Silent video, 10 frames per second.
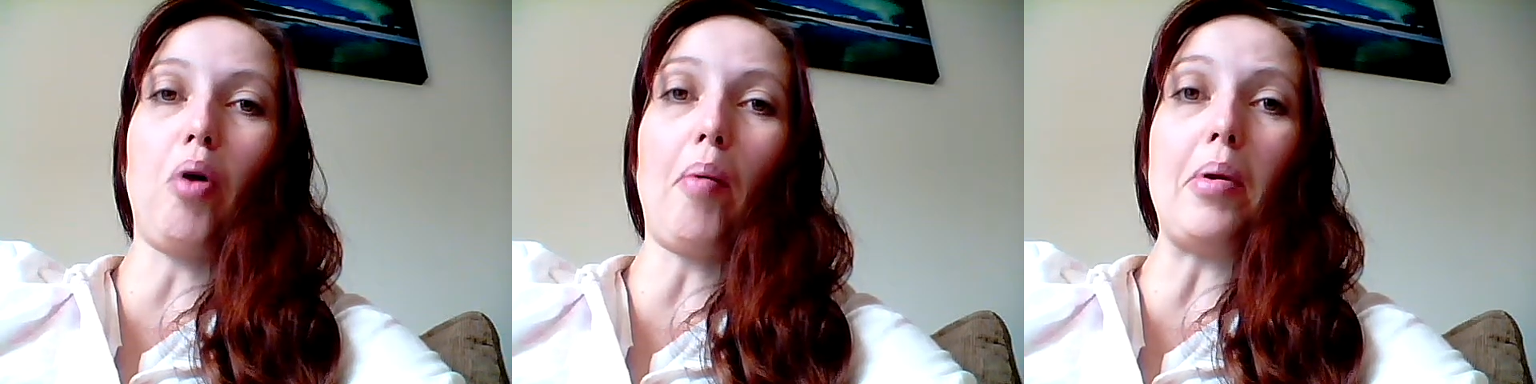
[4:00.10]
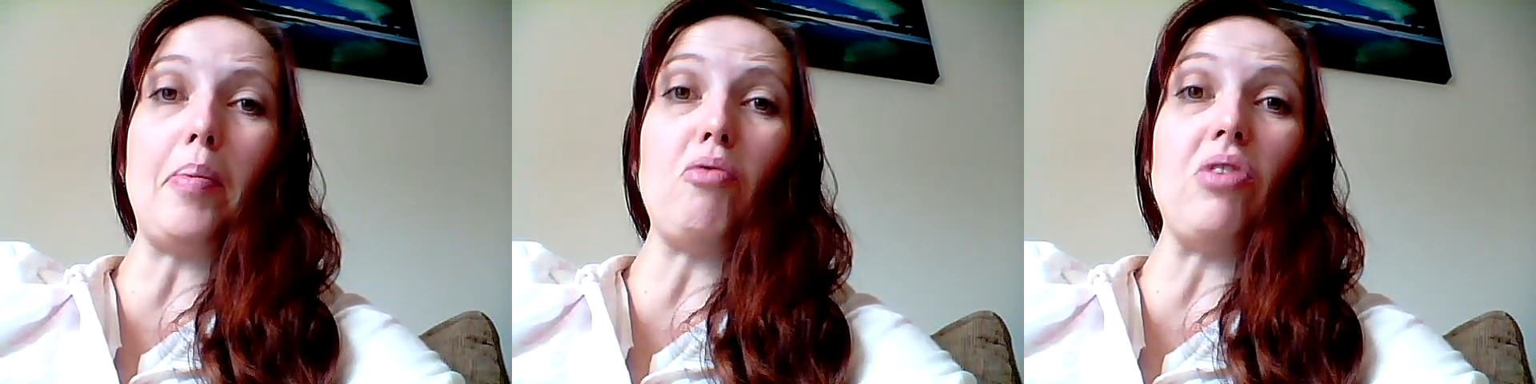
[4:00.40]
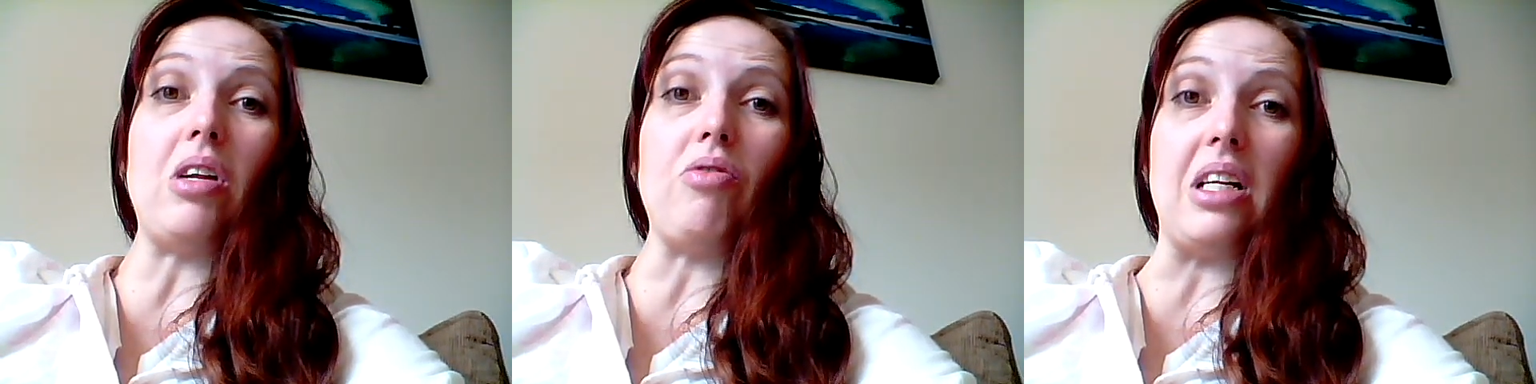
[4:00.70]
will probably be
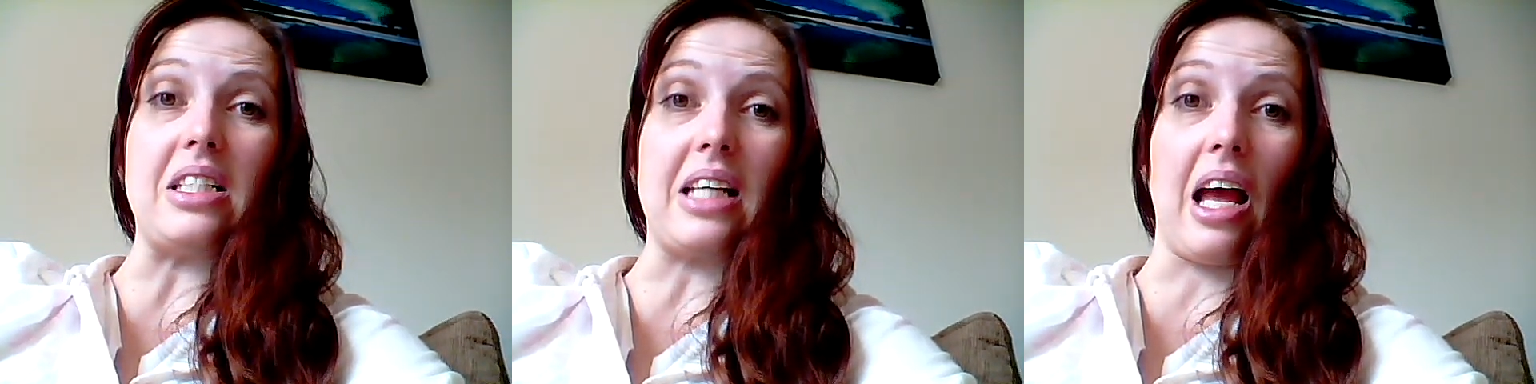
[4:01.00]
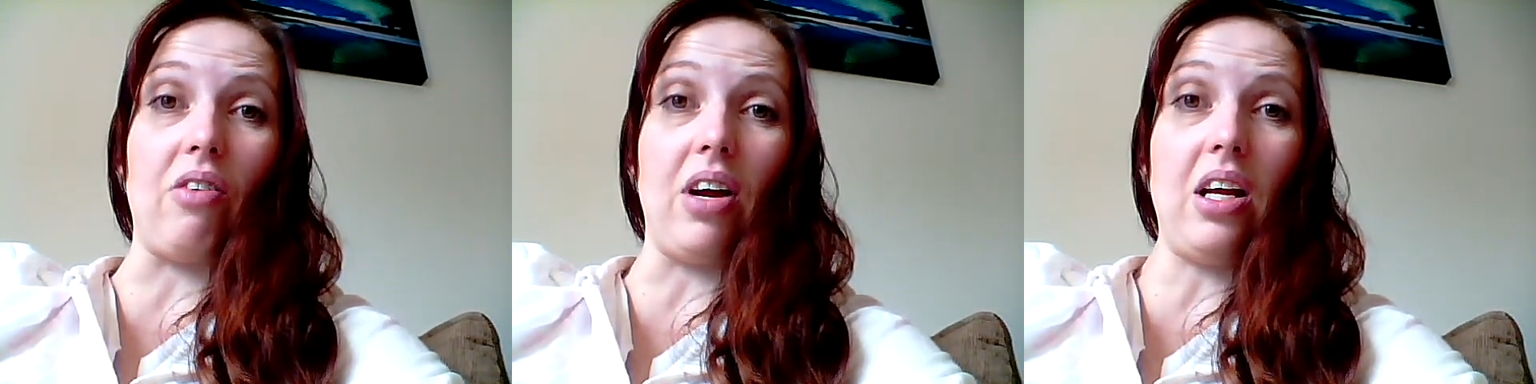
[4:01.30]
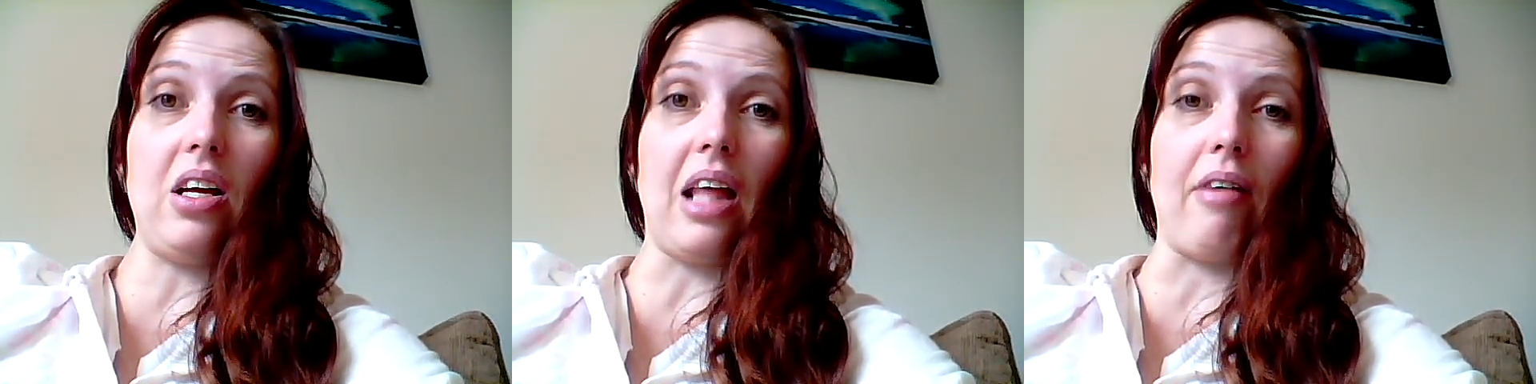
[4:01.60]
really, really
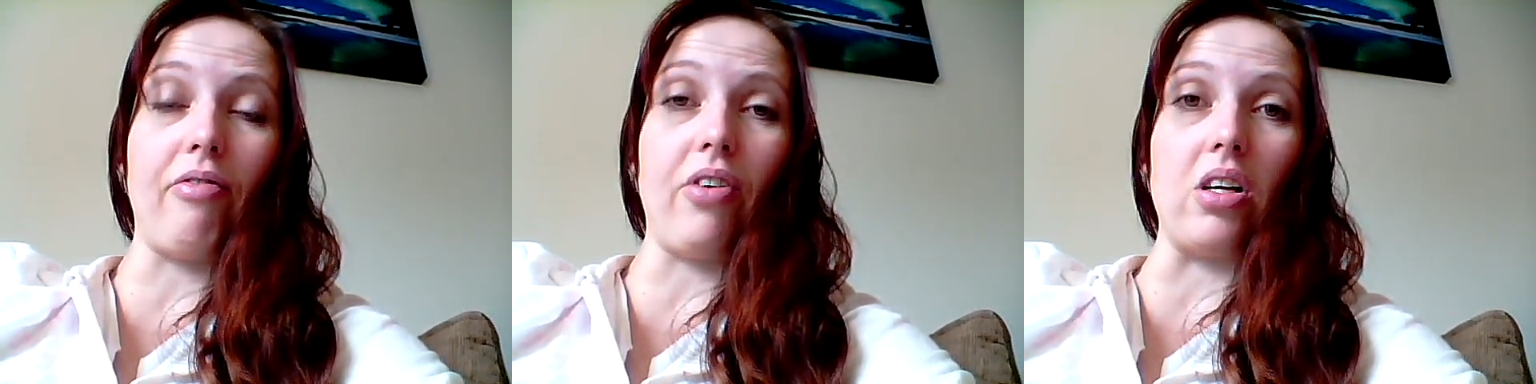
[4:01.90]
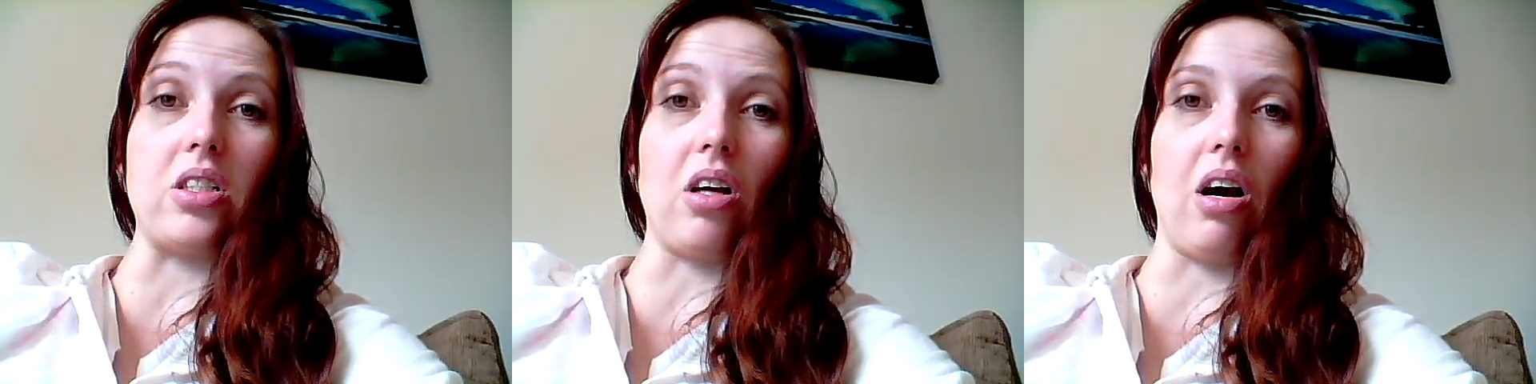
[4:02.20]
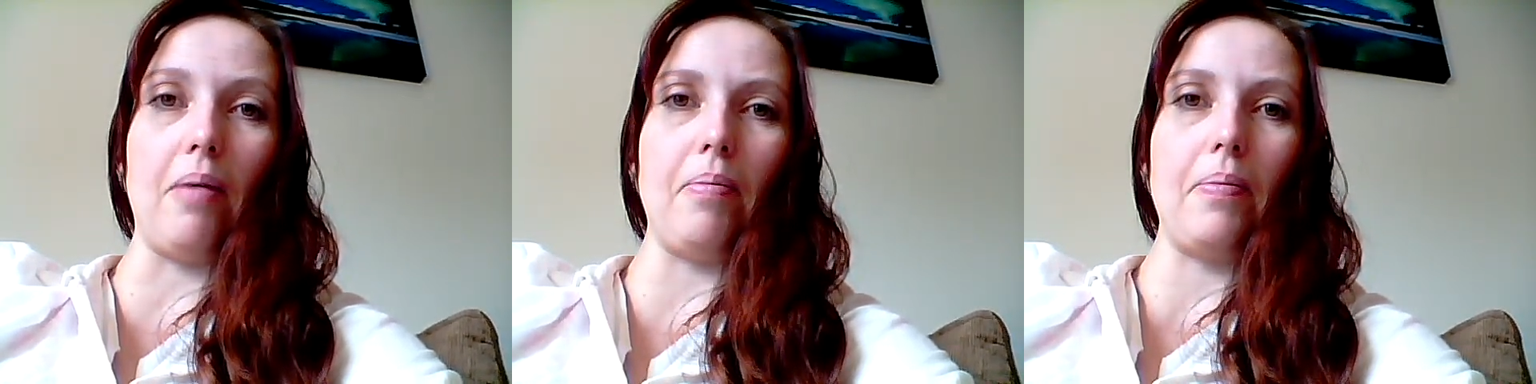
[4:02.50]
scary that first
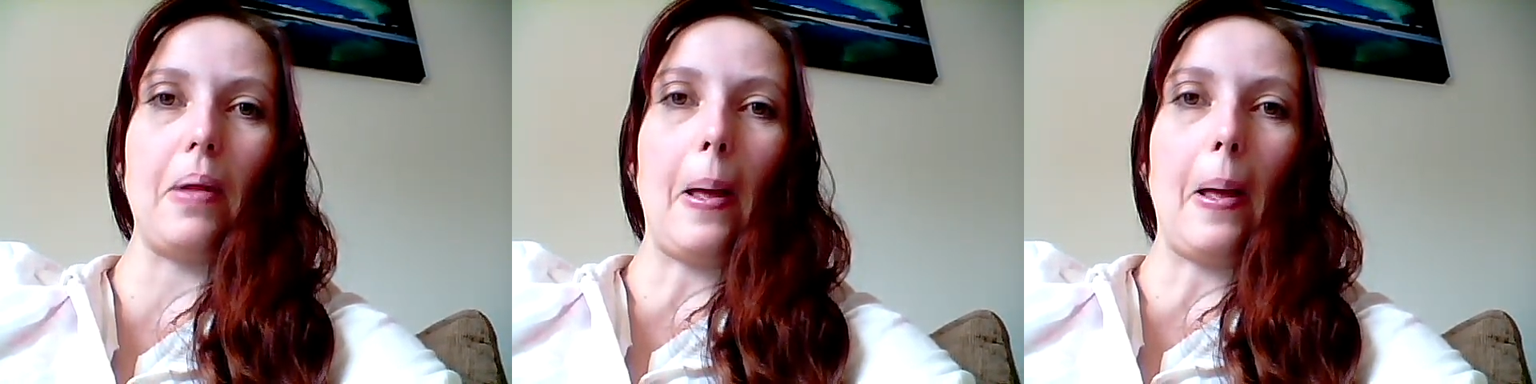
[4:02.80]
time,